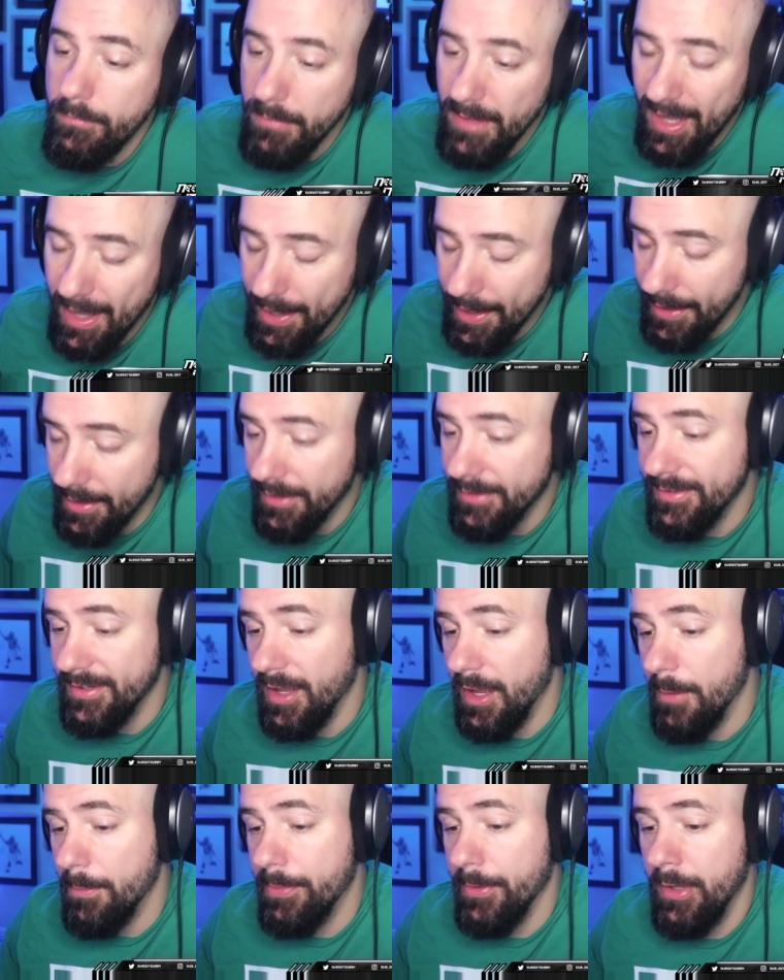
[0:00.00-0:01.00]
hit us
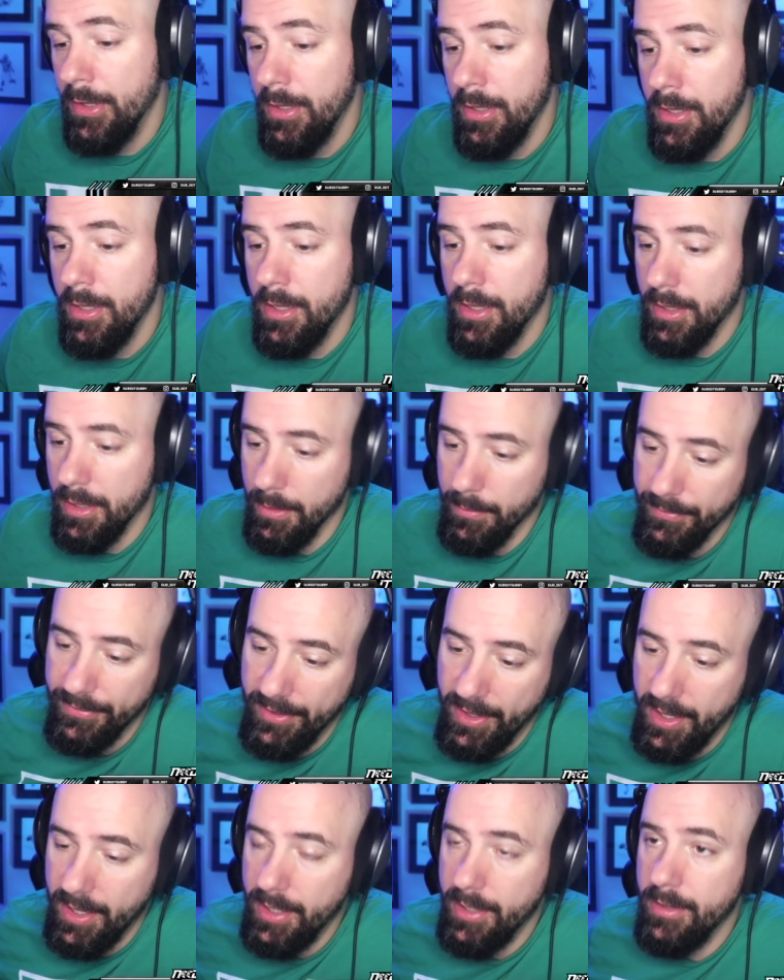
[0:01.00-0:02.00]
up. You know what I'm
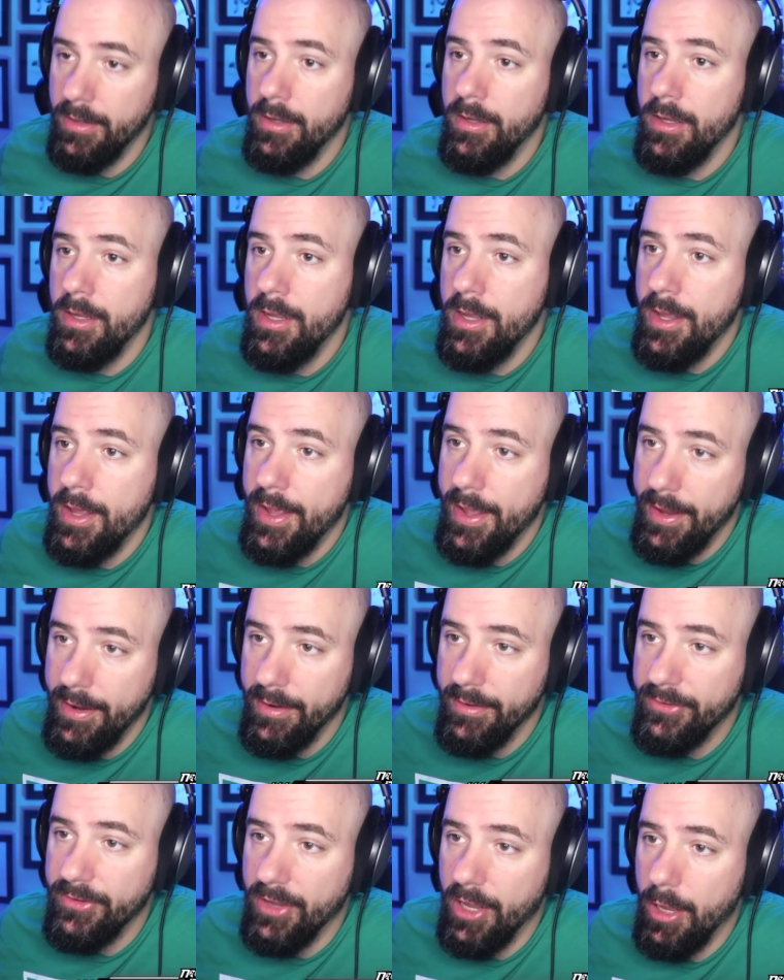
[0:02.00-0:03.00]
saying? Hit
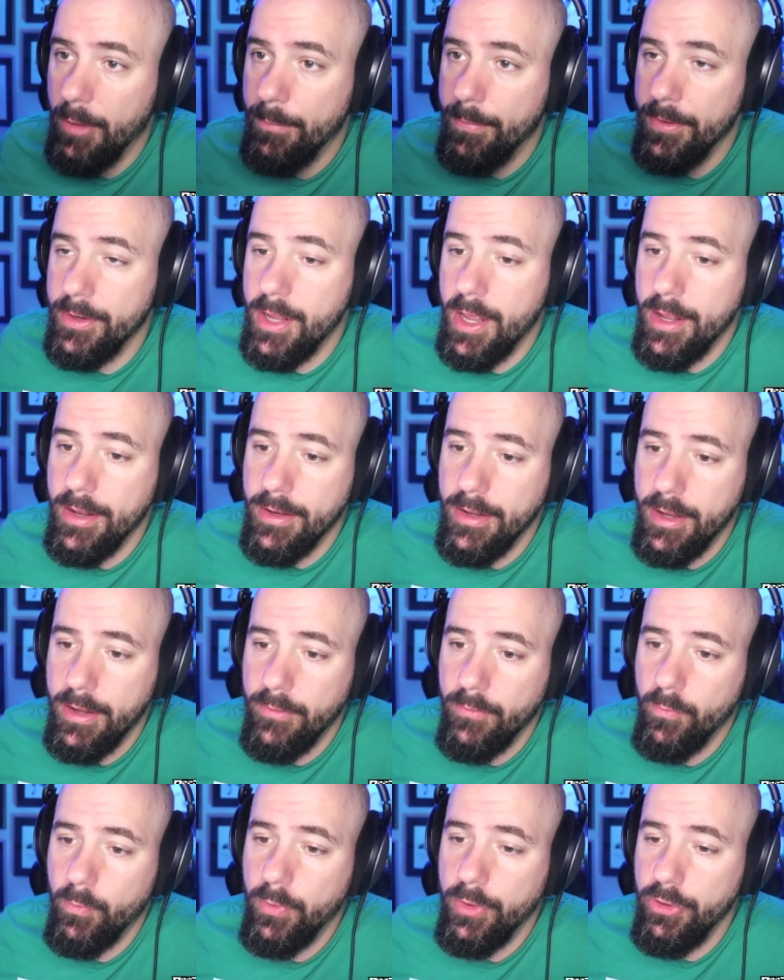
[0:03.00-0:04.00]
us up and, and,
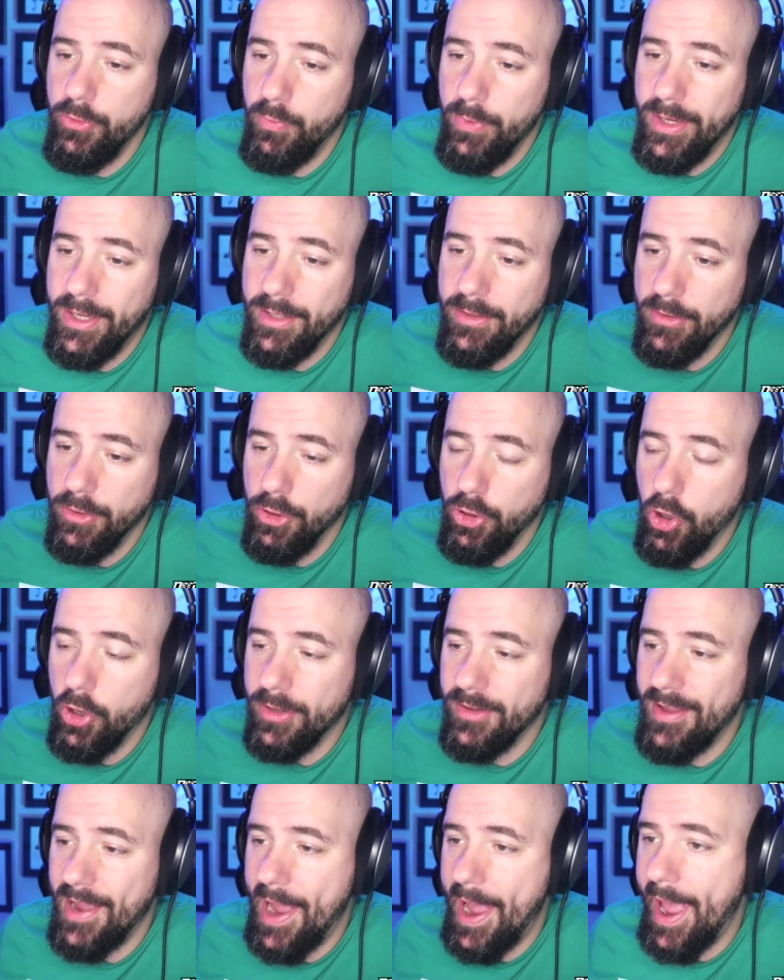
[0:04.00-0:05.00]
and we, we can look
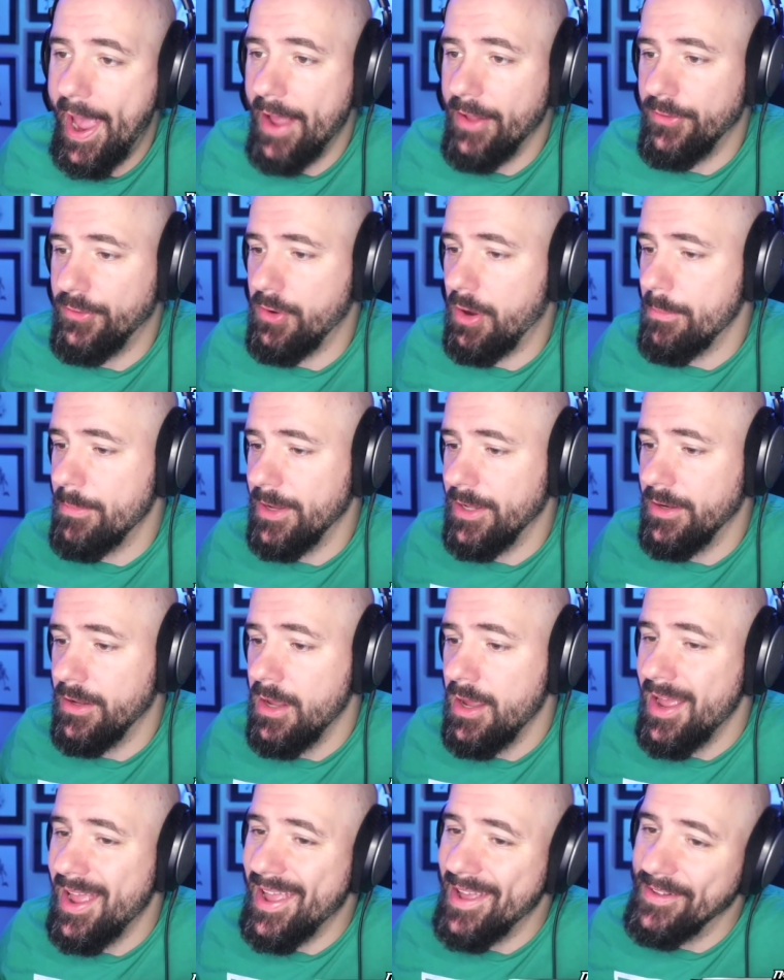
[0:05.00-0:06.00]
to add you. I mean,
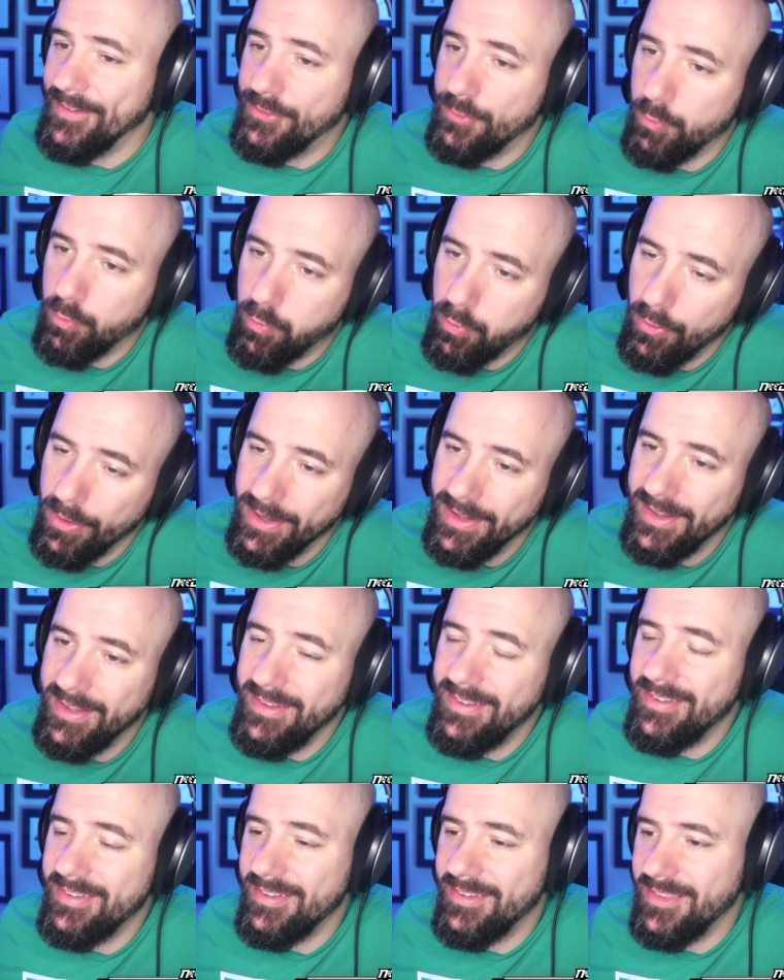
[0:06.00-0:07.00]
it's really
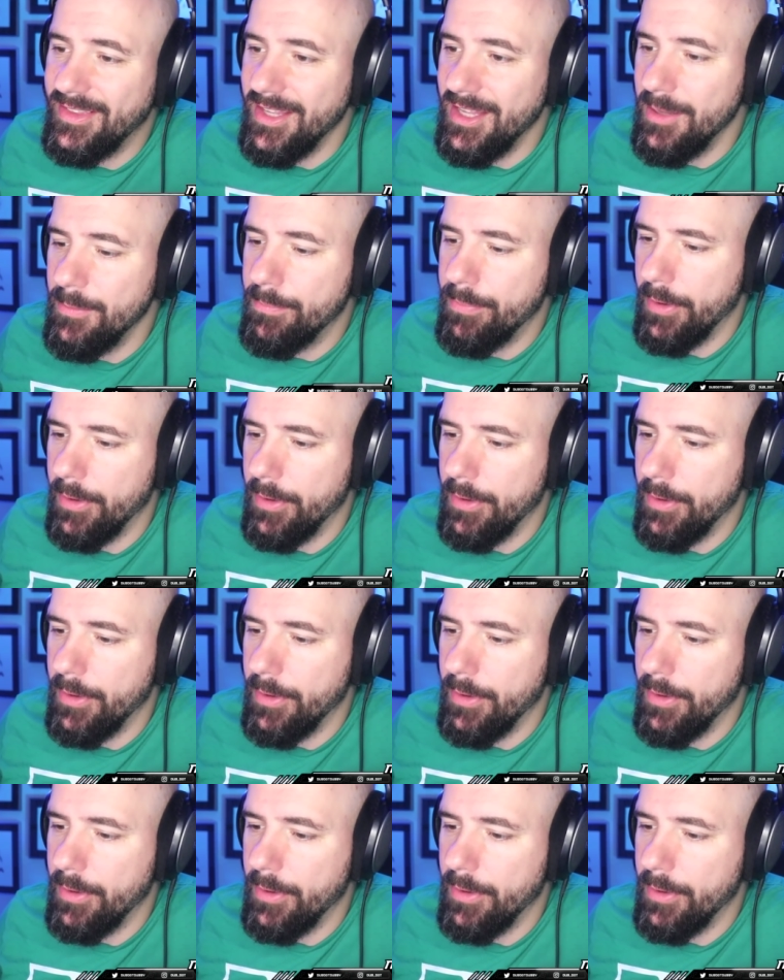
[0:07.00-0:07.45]
steep,